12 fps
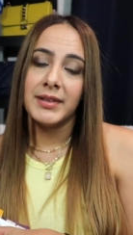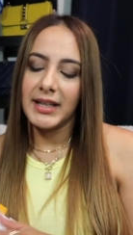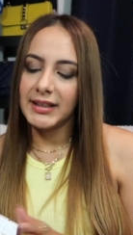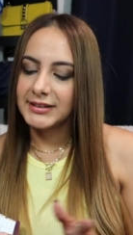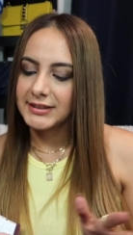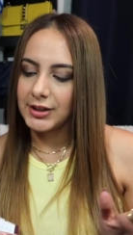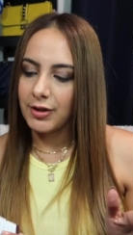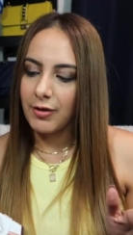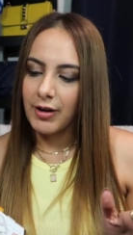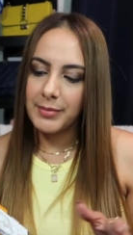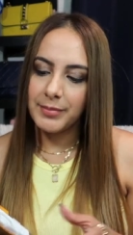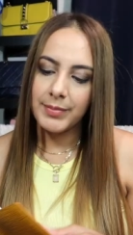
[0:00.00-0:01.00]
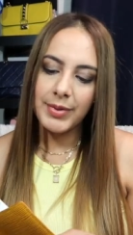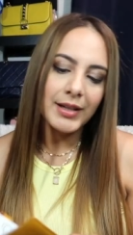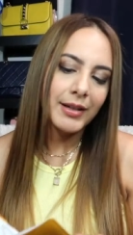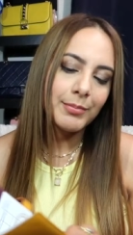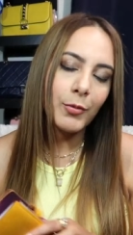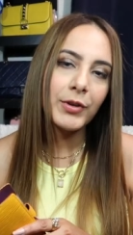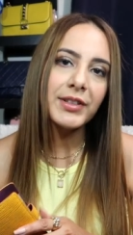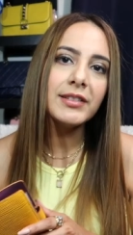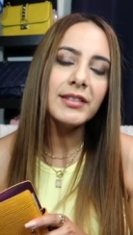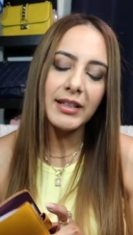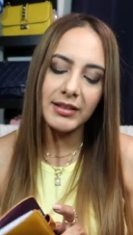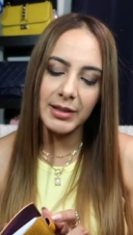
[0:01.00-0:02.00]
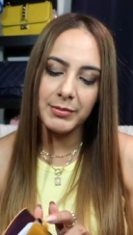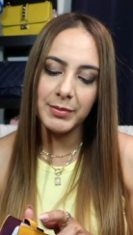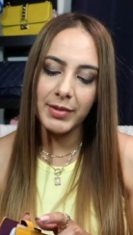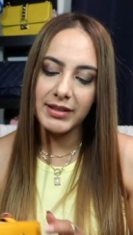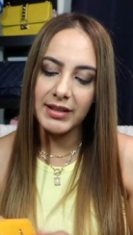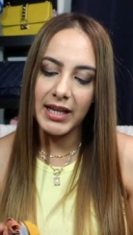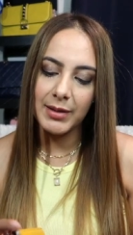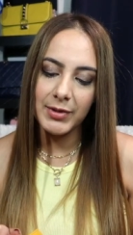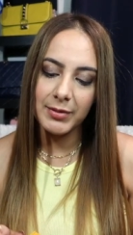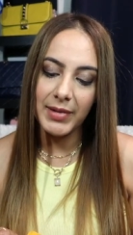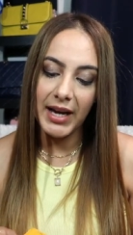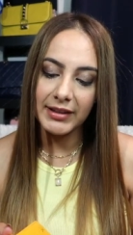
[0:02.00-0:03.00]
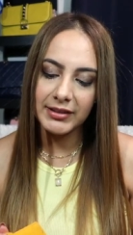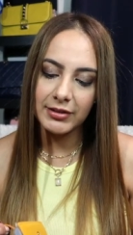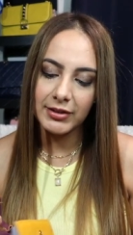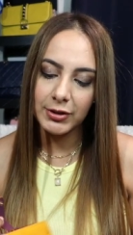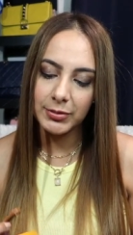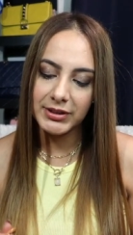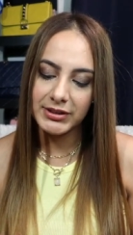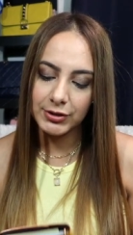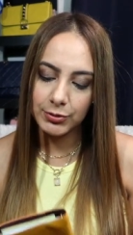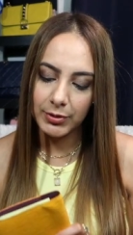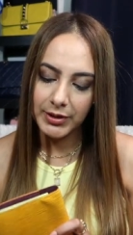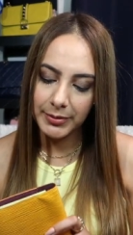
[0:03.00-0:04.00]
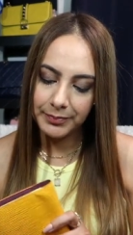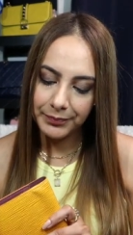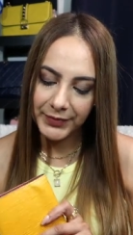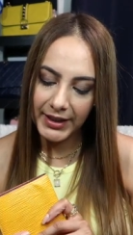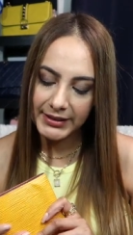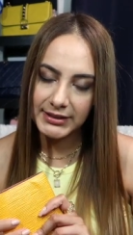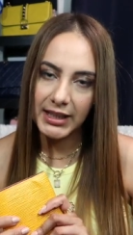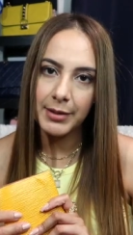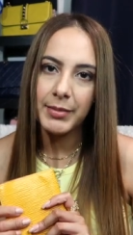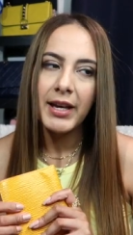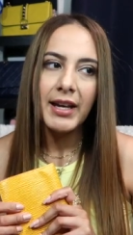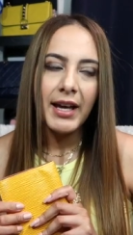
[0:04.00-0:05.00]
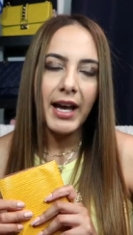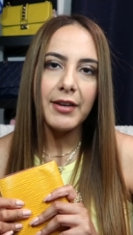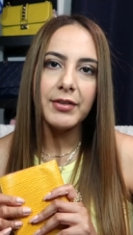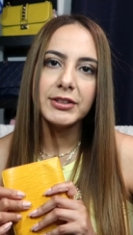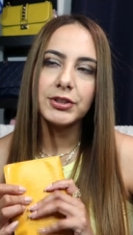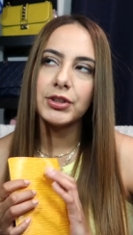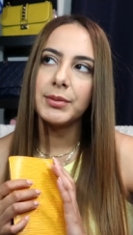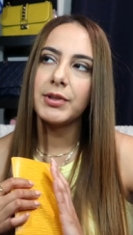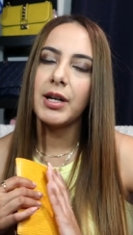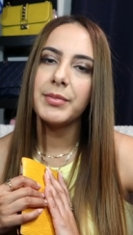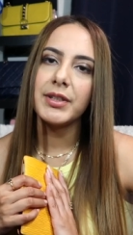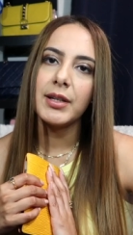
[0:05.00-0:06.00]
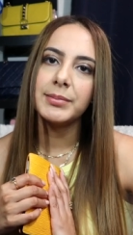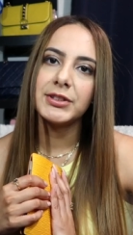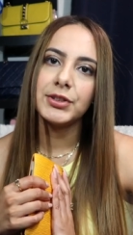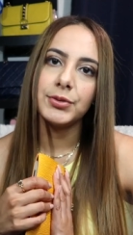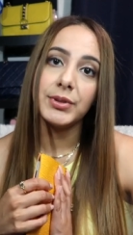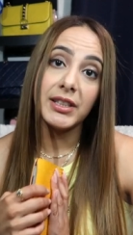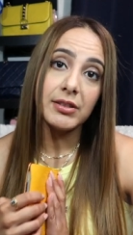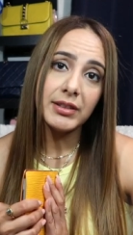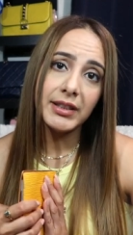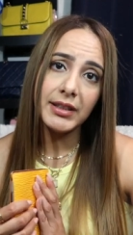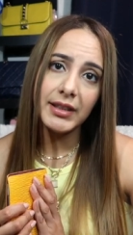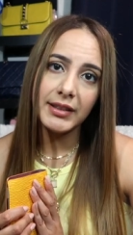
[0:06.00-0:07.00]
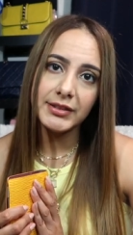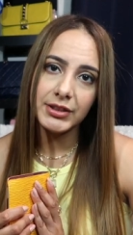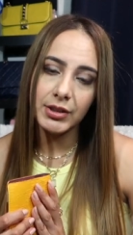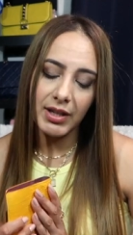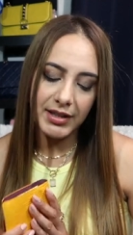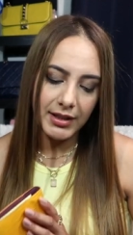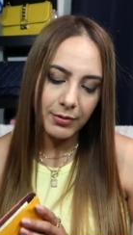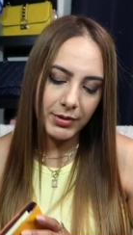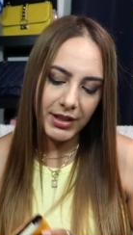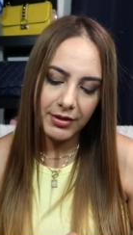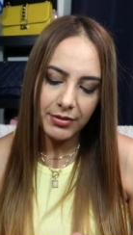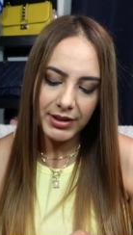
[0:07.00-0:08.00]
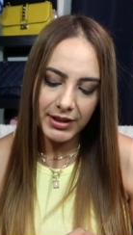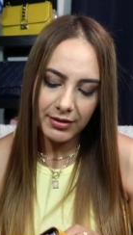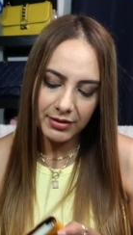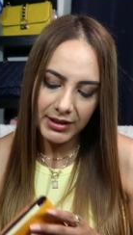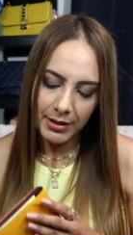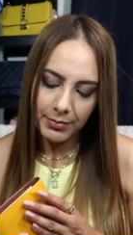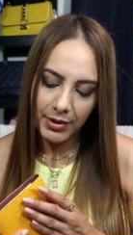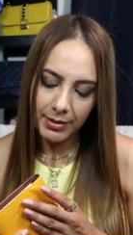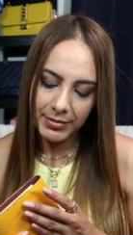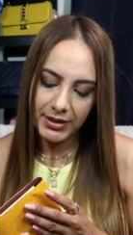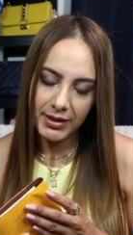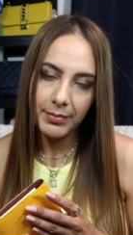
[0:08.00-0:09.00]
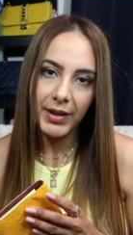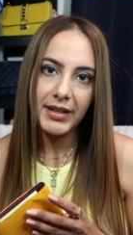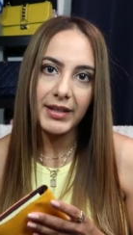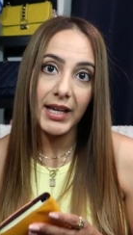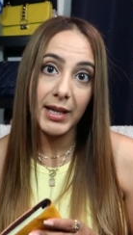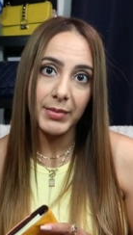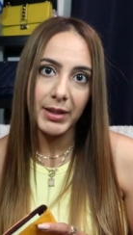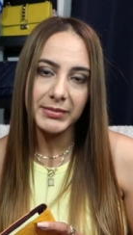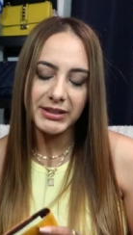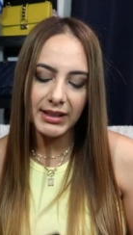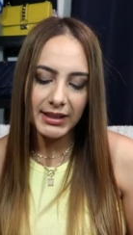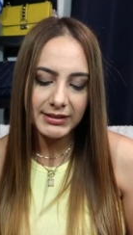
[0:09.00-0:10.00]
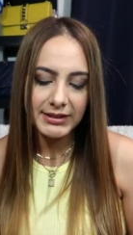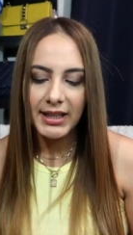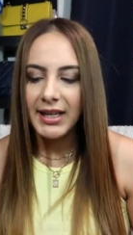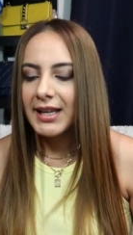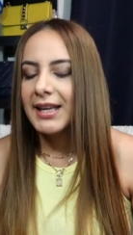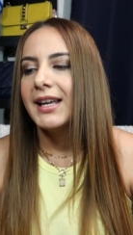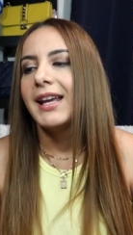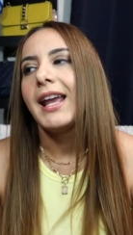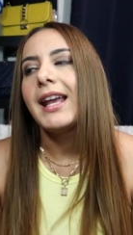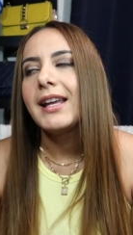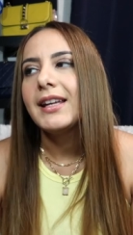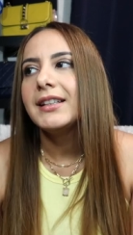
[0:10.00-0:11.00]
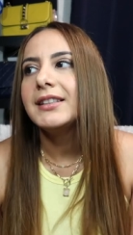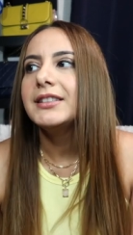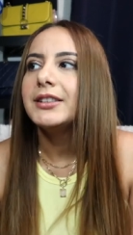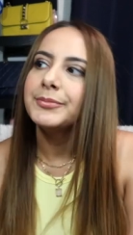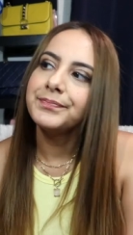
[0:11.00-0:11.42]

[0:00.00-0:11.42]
And so I'm more than likely I'm going to buy the MM at the Louis store next time. I have a trip coming up to Italy, and so I think when I go to Italy I'm probably going to buy the MM size. And